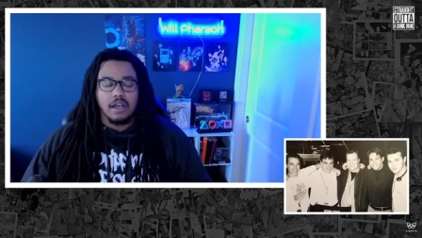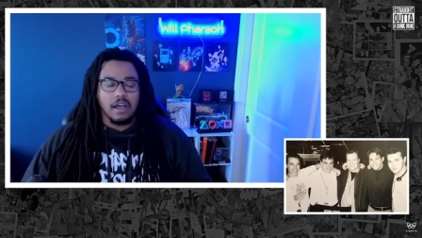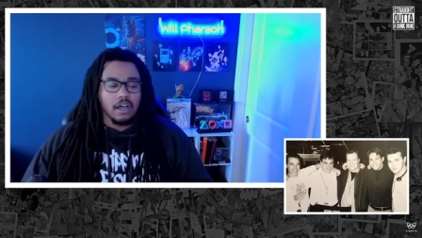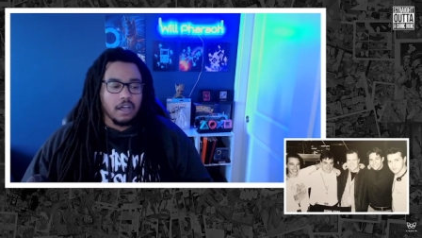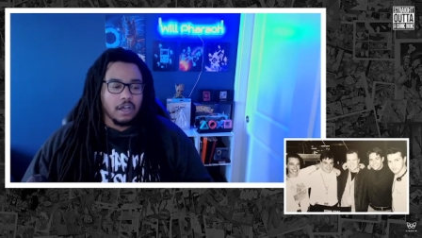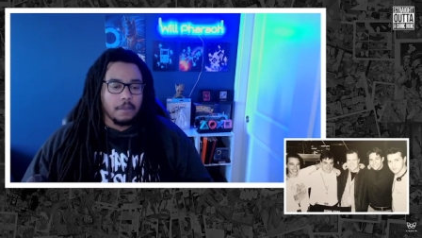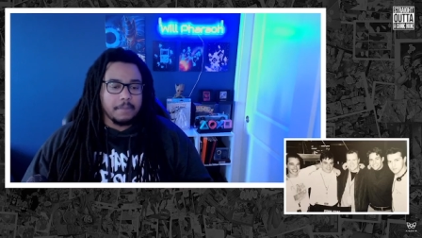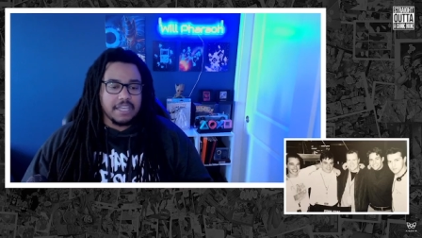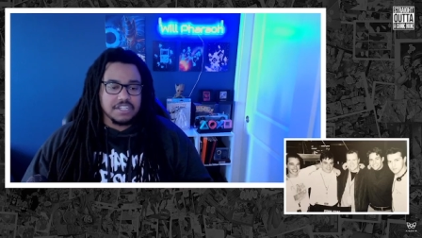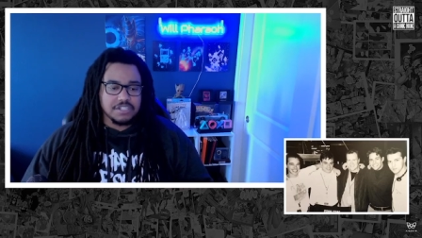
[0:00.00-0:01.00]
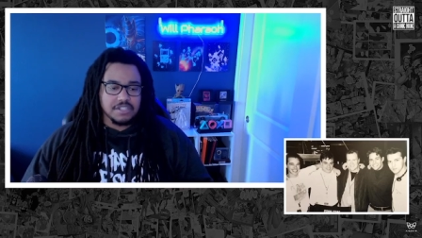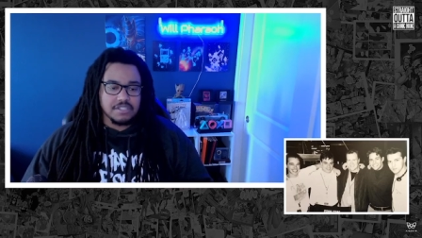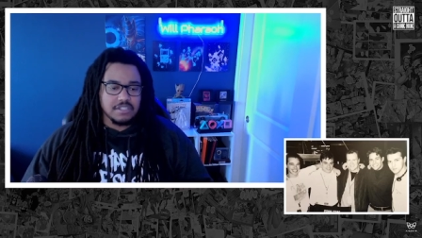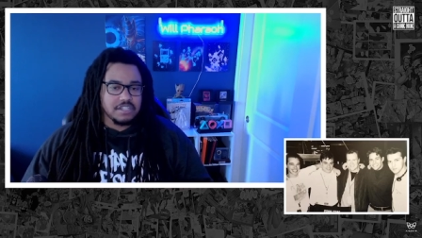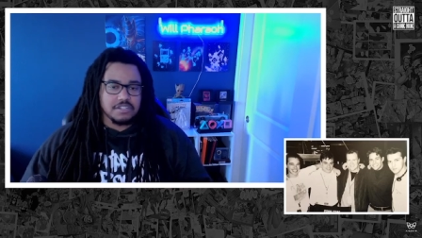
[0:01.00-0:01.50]
It's
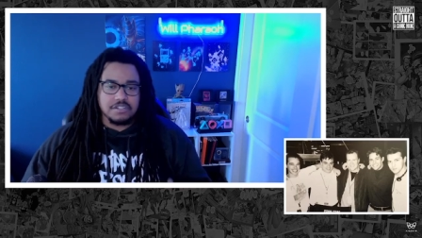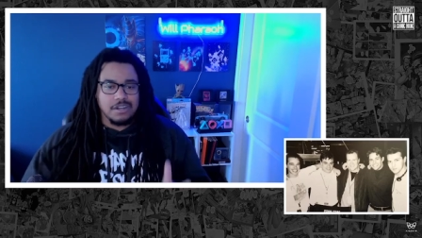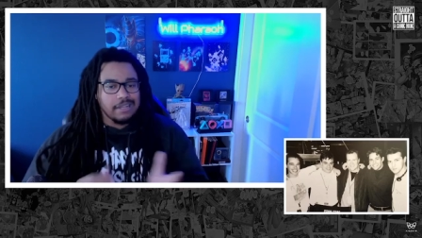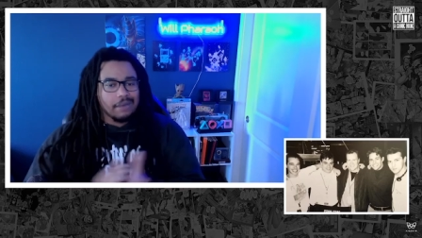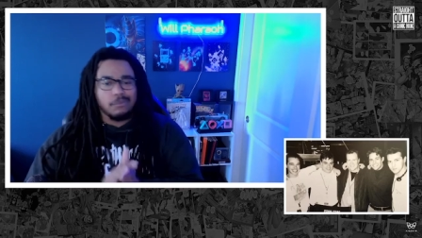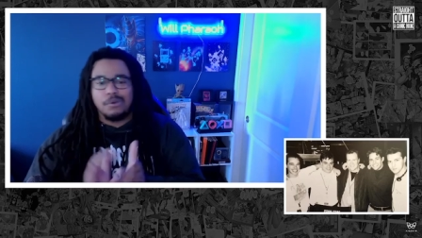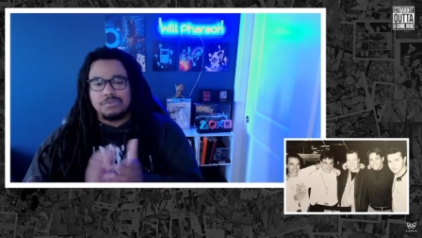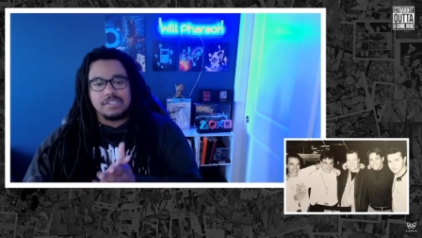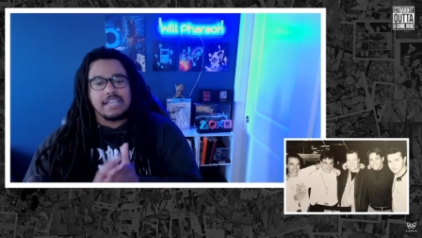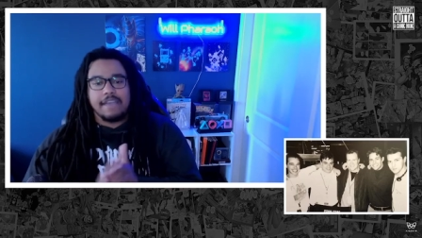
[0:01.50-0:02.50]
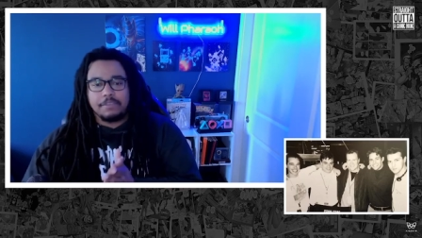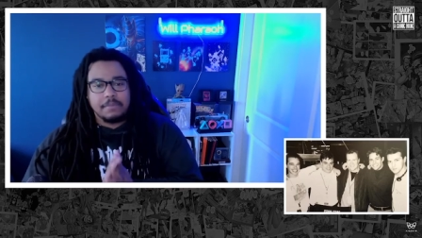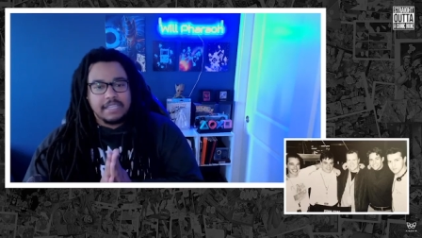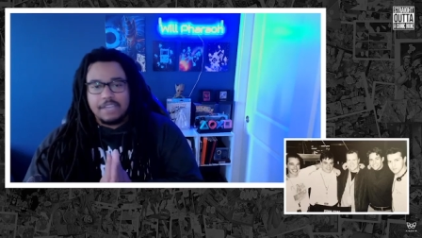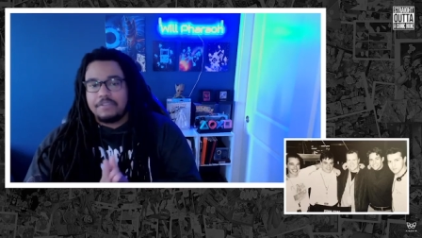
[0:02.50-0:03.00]
just, you know, like roses have to
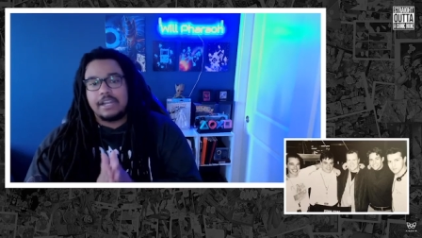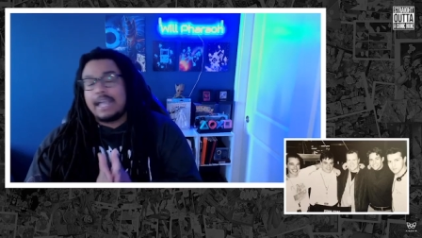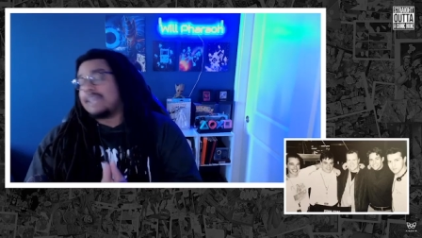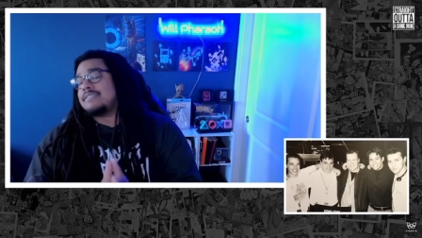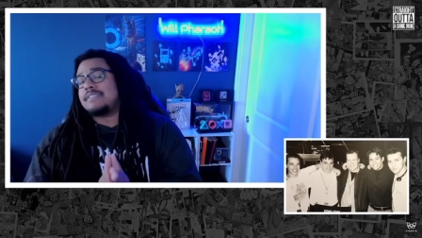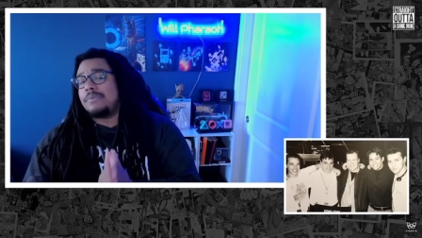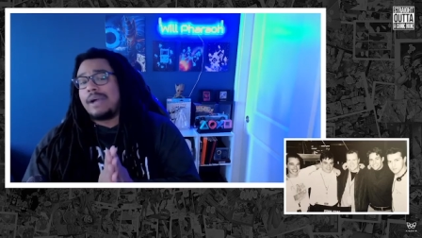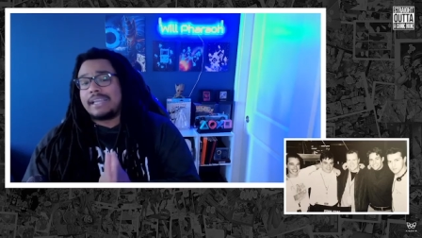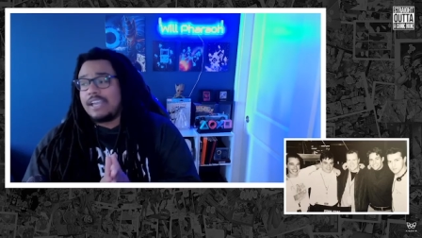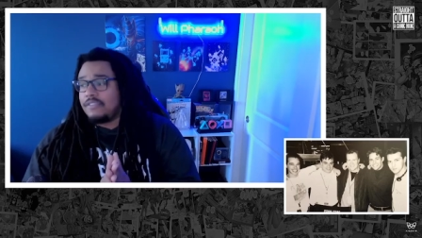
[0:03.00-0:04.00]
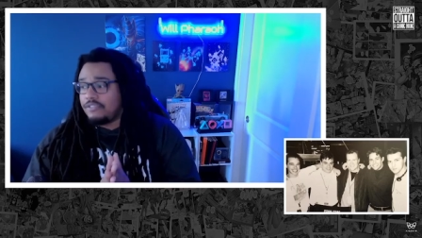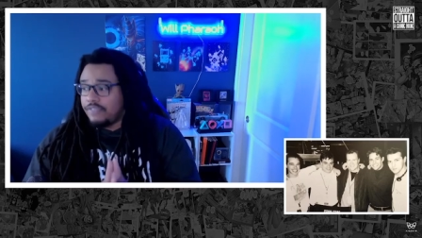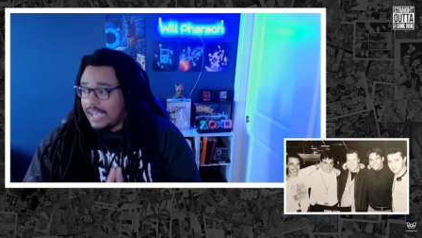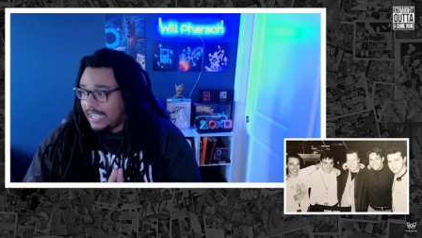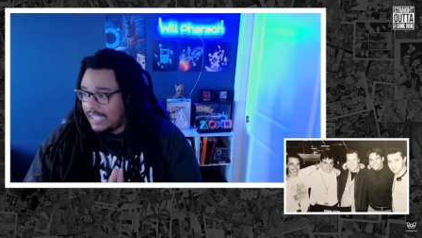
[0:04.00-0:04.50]
be given, and I can see why Kevin
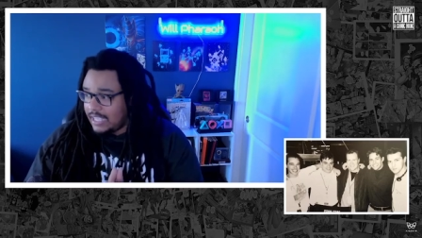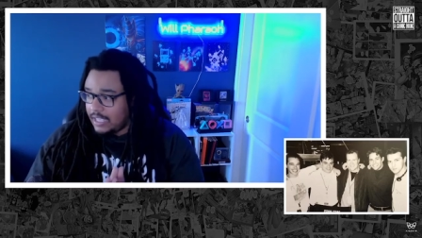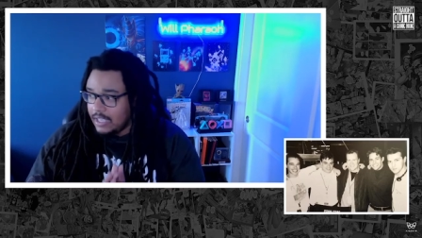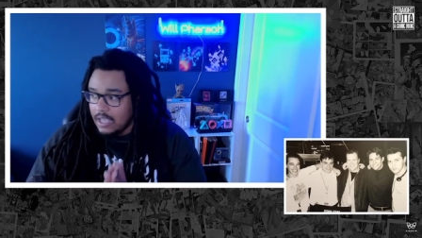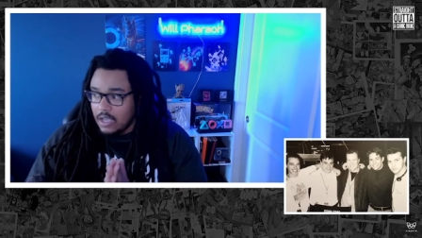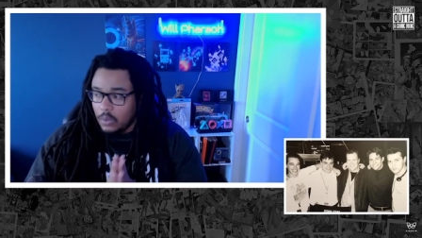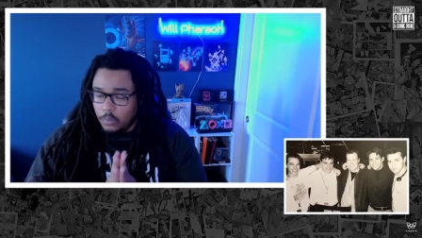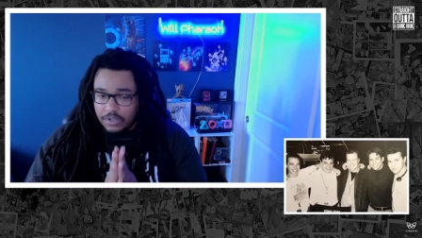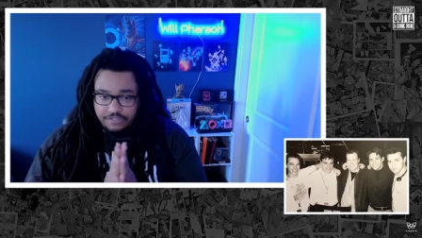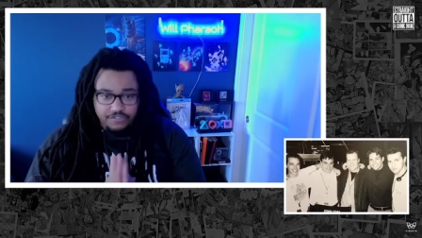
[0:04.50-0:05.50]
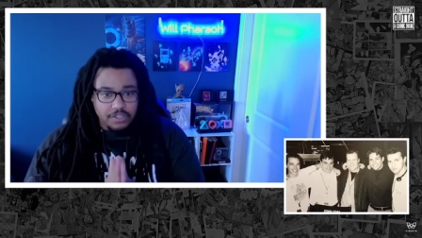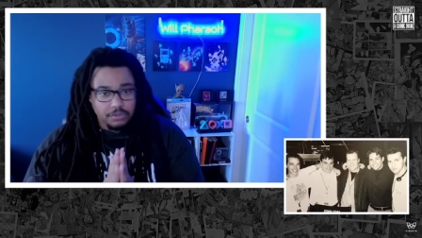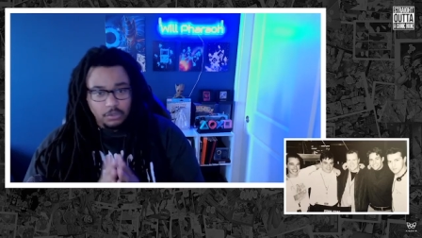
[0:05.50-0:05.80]
Feige would feel the